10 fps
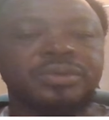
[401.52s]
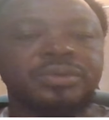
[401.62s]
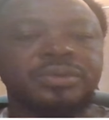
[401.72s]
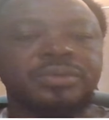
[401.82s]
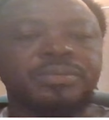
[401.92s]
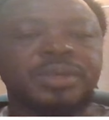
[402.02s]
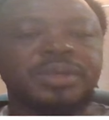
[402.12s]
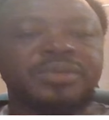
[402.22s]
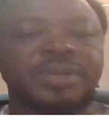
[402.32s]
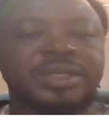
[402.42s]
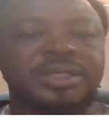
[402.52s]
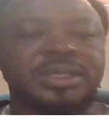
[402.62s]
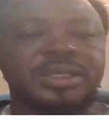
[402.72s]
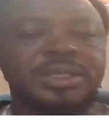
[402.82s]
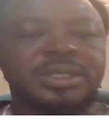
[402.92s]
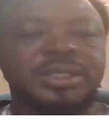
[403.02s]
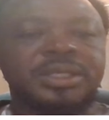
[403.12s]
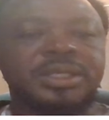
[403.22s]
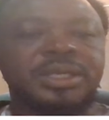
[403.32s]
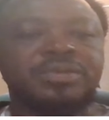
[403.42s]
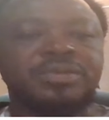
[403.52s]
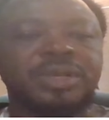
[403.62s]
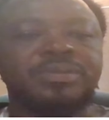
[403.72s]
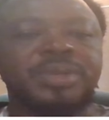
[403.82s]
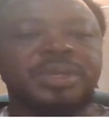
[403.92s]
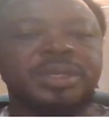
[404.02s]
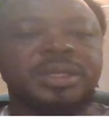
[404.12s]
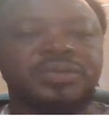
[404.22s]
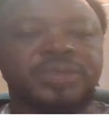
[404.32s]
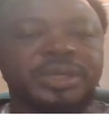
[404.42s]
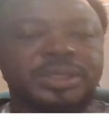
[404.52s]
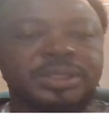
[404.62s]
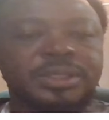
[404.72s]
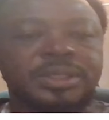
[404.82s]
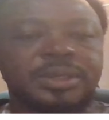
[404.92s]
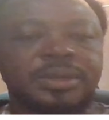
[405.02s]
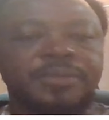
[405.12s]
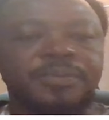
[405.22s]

to believe that he actually means his words.